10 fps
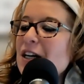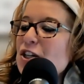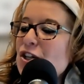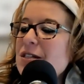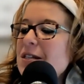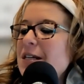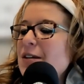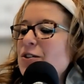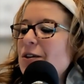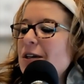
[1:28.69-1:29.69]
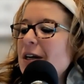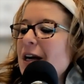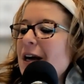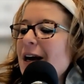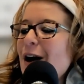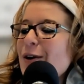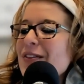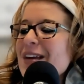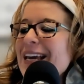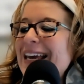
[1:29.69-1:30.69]
Jesus answered, "How can
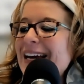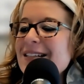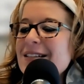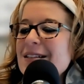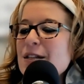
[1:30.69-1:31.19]
the guests